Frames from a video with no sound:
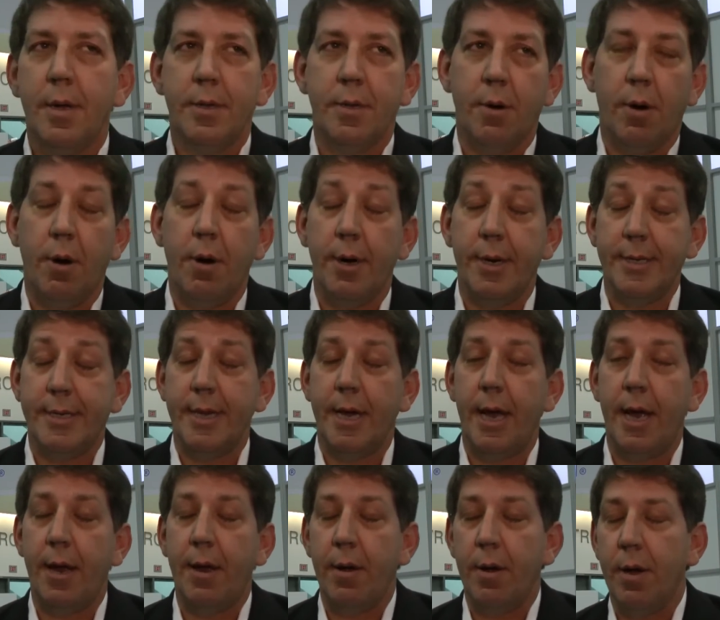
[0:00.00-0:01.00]
So
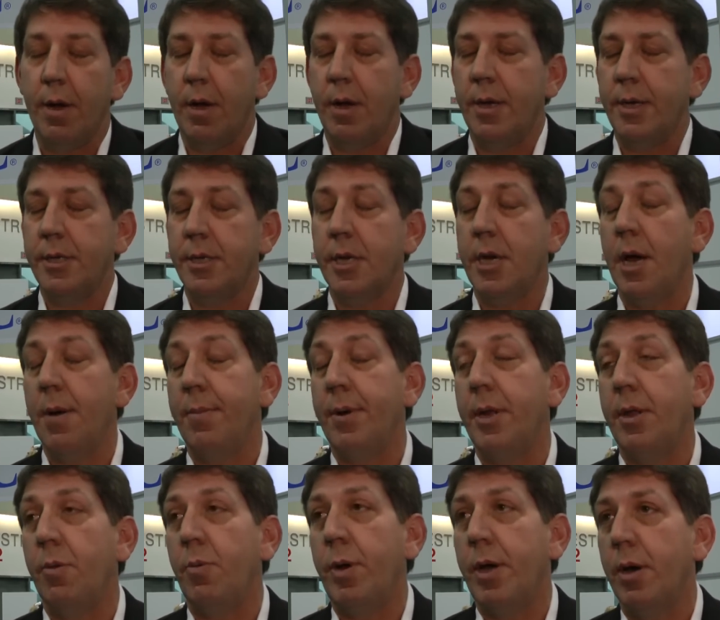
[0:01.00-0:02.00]
RSA is a
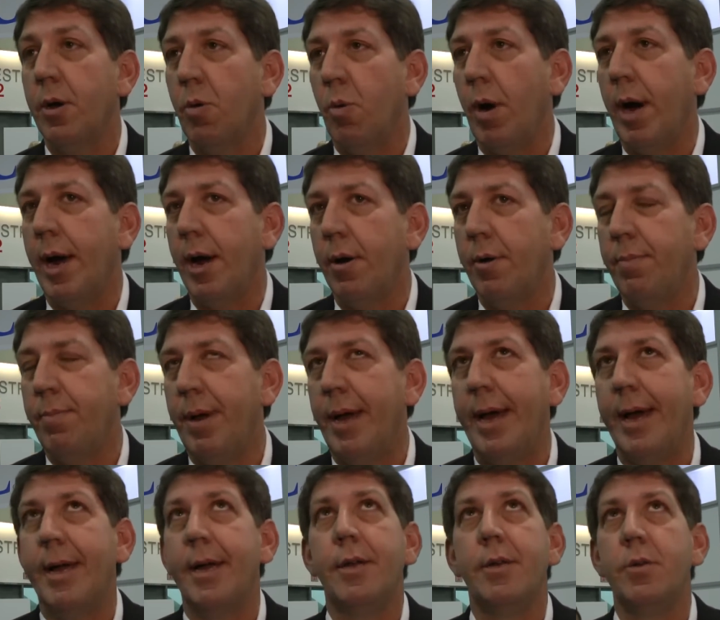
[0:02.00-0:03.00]
company that we acquired
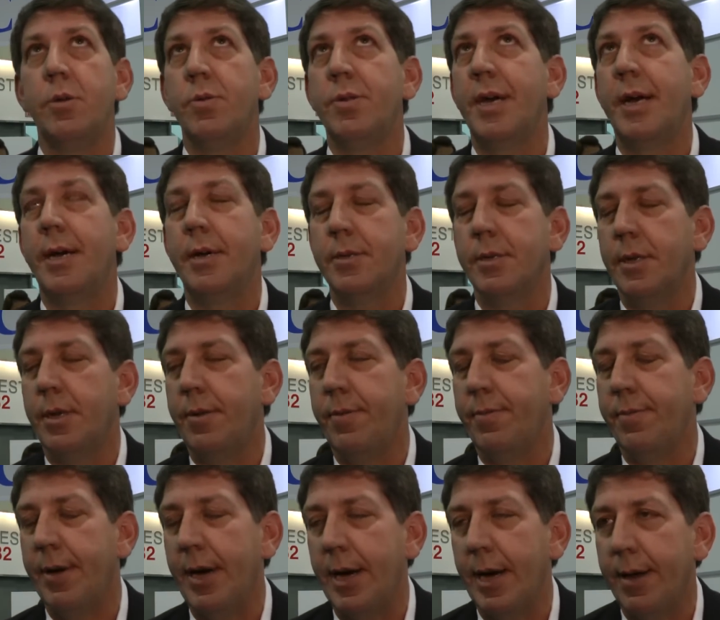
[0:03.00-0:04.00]
back in
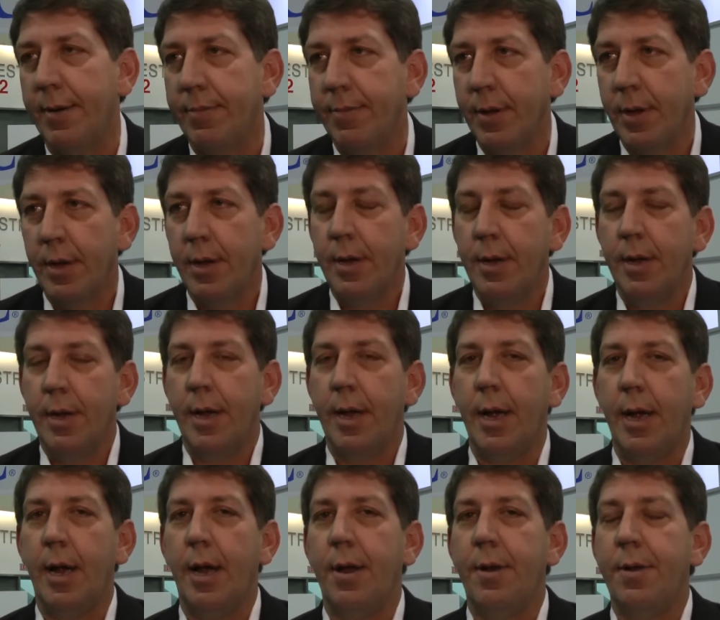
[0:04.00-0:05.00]
2005,
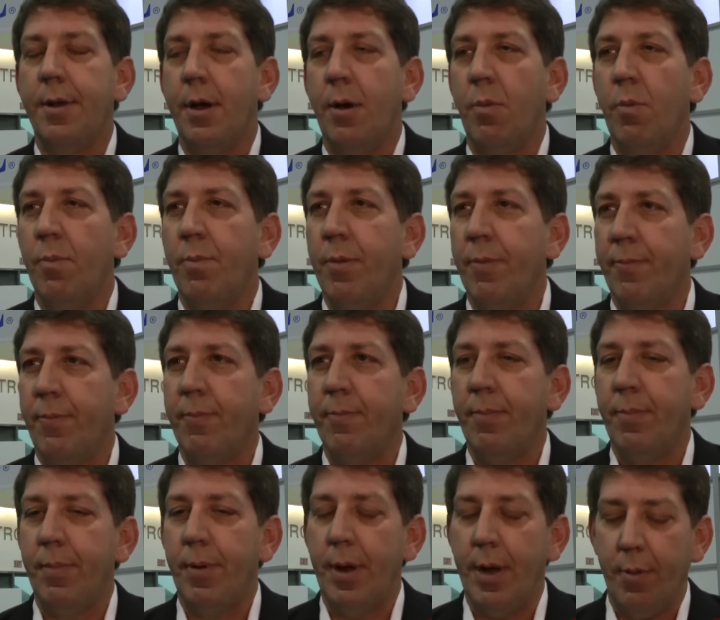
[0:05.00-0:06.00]

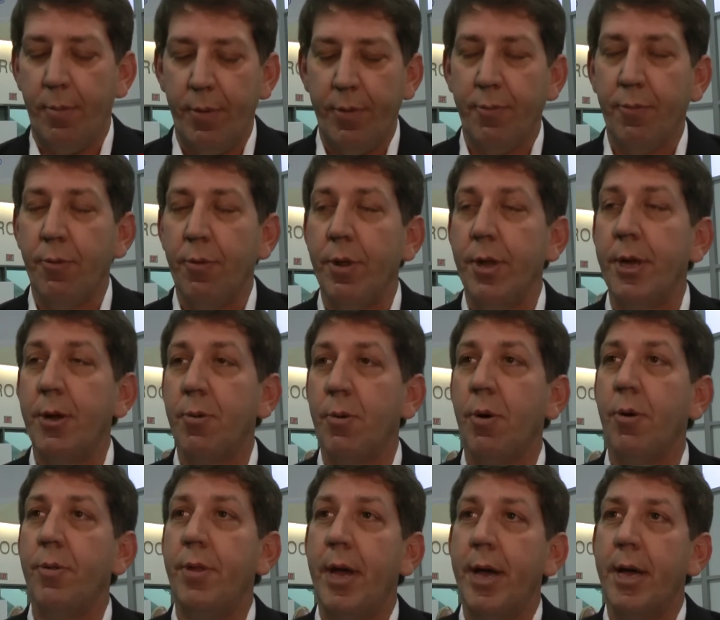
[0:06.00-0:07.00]
and we've really
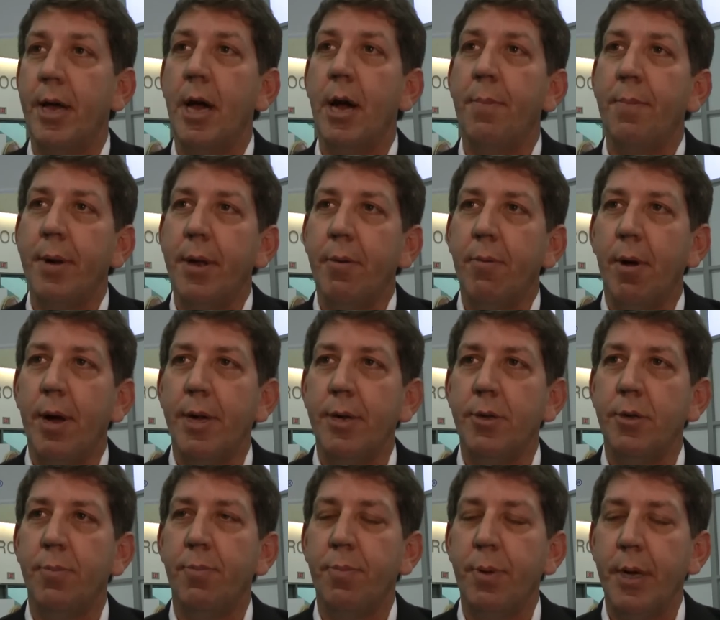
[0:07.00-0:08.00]
grown that company,
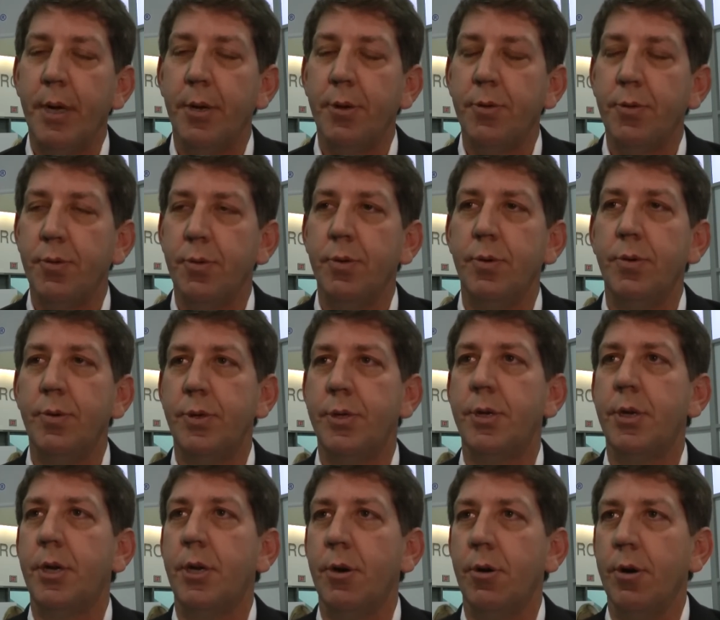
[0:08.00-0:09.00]
right, to be a true
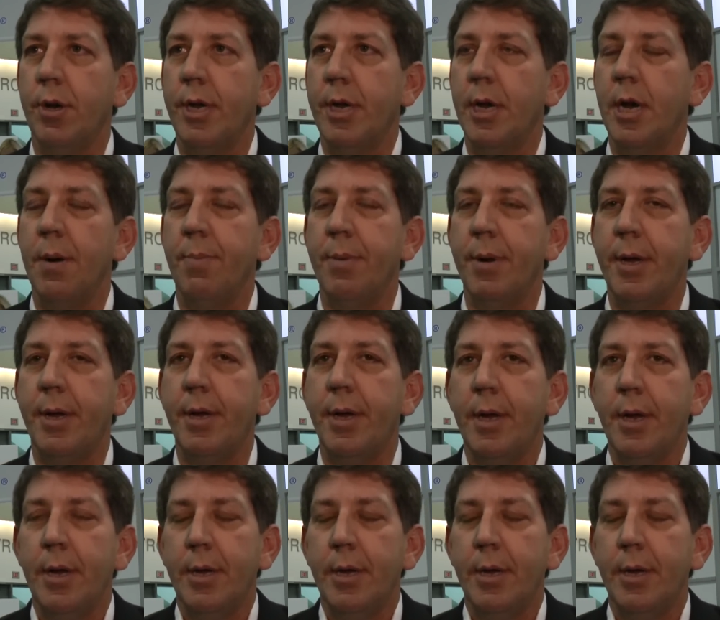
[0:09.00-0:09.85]
security company.